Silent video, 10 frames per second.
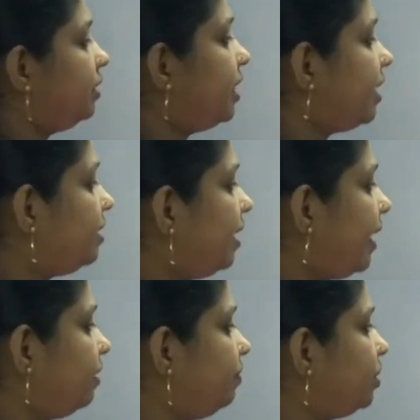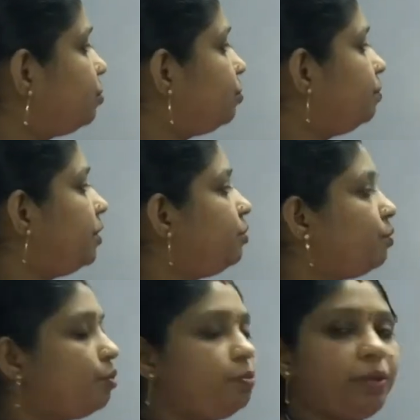That language should be
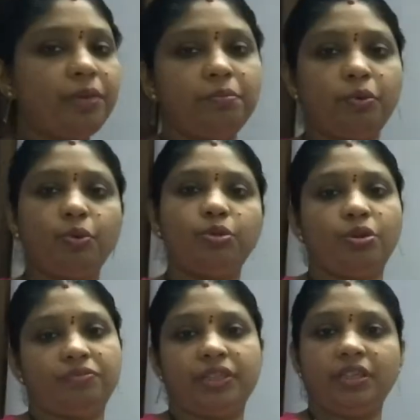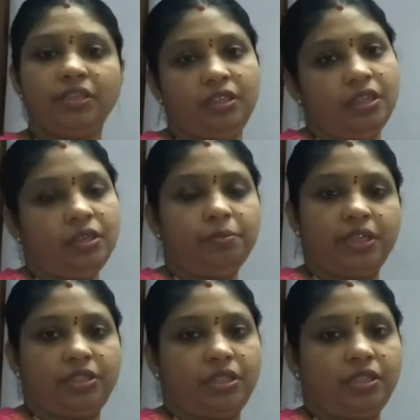known by both of the
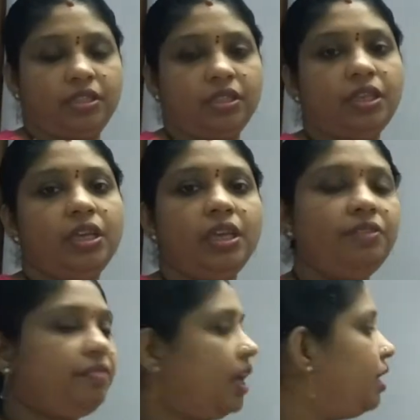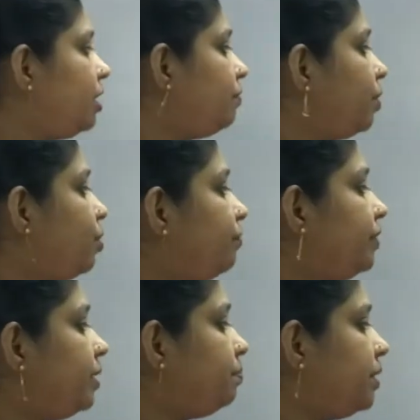persons. If any one of
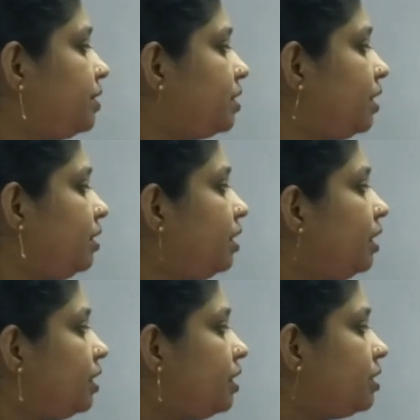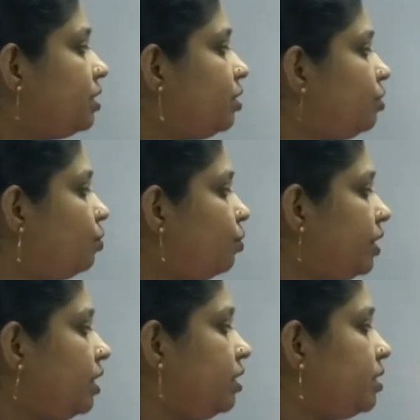that person doesn't know
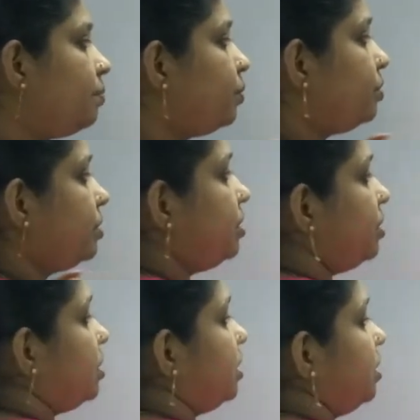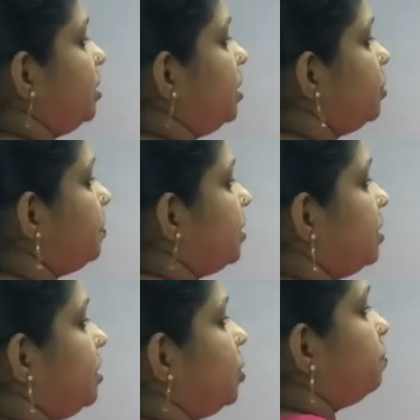English, suppose this person is